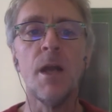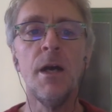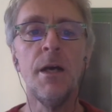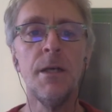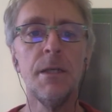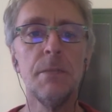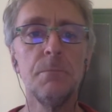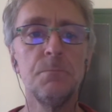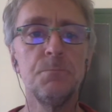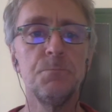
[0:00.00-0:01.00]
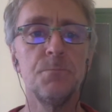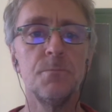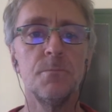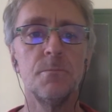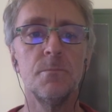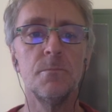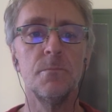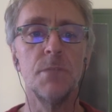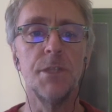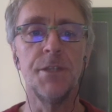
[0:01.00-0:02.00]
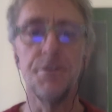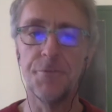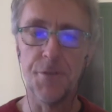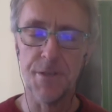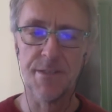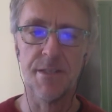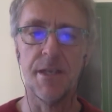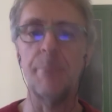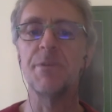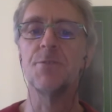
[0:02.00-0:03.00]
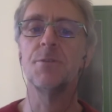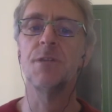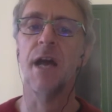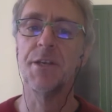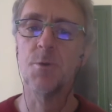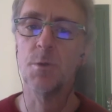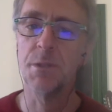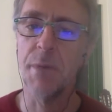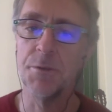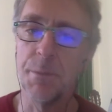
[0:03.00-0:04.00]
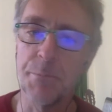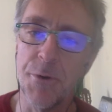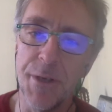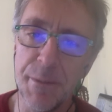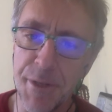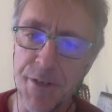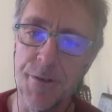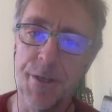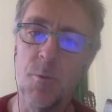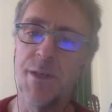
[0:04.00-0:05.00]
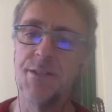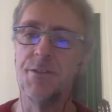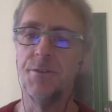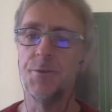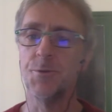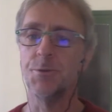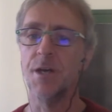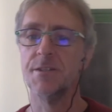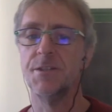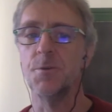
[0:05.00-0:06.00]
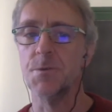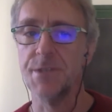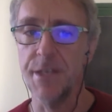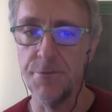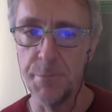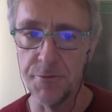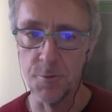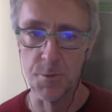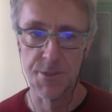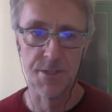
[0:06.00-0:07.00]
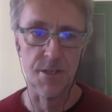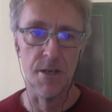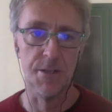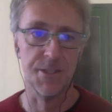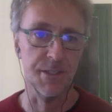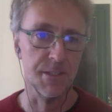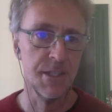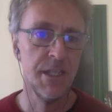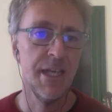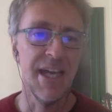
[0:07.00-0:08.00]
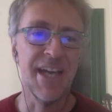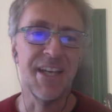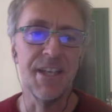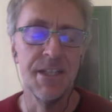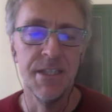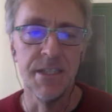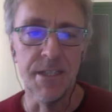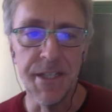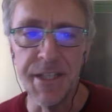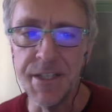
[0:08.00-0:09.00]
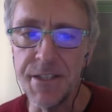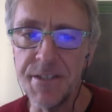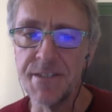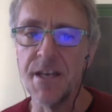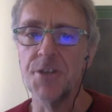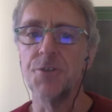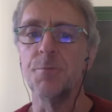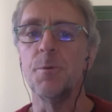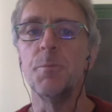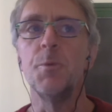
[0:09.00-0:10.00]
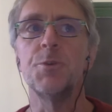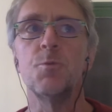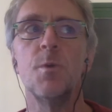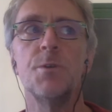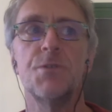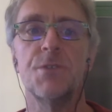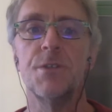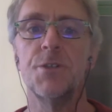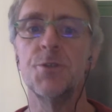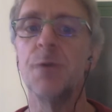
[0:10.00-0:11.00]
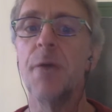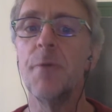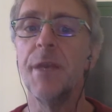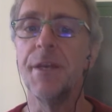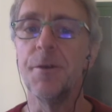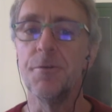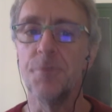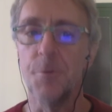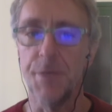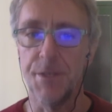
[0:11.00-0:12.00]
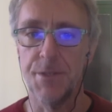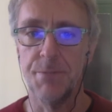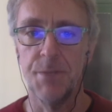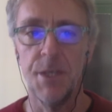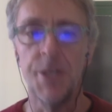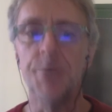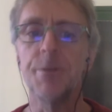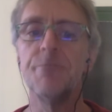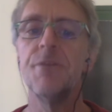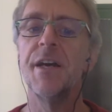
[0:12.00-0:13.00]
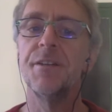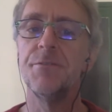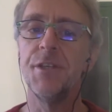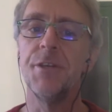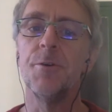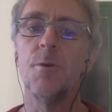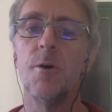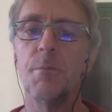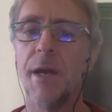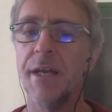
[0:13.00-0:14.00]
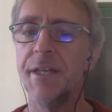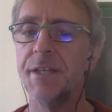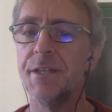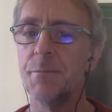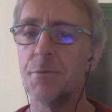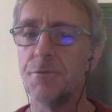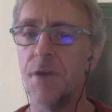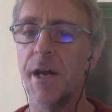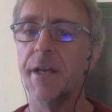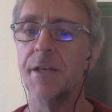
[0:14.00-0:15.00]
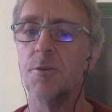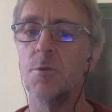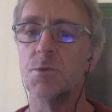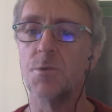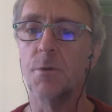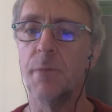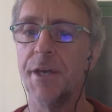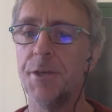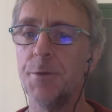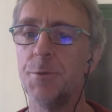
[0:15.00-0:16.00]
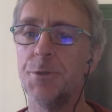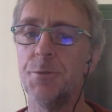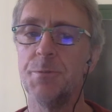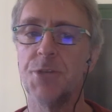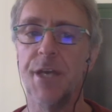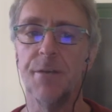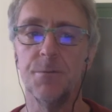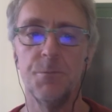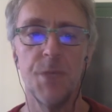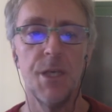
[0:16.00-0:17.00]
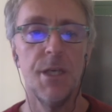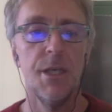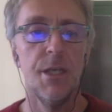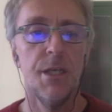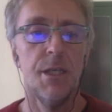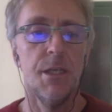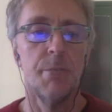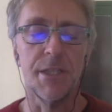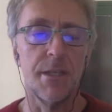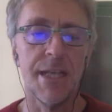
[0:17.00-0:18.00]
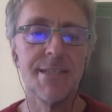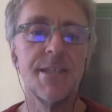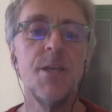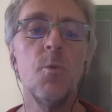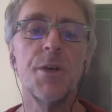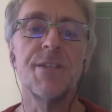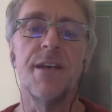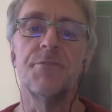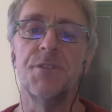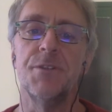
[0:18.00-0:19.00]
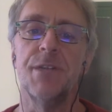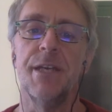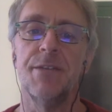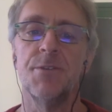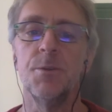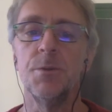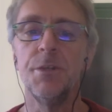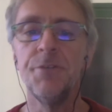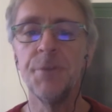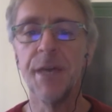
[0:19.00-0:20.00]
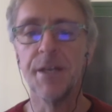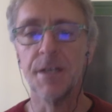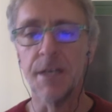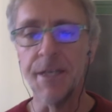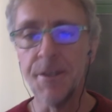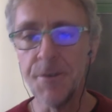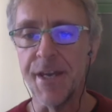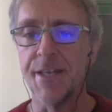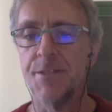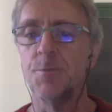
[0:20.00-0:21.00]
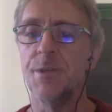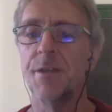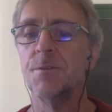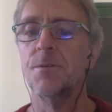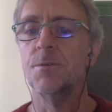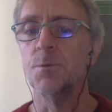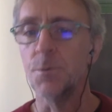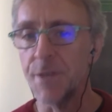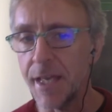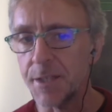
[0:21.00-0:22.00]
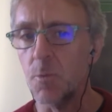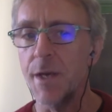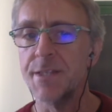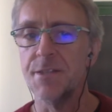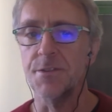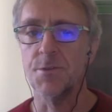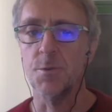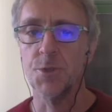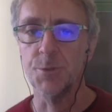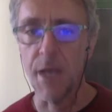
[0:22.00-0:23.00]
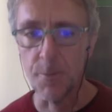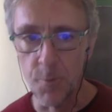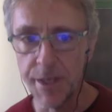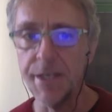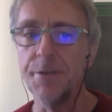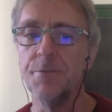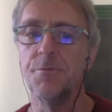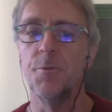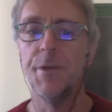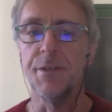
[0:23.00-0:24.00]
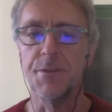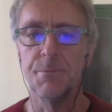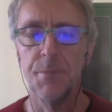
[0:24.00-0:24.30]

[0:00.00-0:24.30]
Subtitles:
in the first episode, I talked about the preliminary question you should ask yourself before starting any LinkedIn discussion group, which was, should I really go for it? You can find the video on my LinkedIn profile and also on my YouTube channel. But let's see what is after that. So if you get a clear yes to that question, so should I really go for it?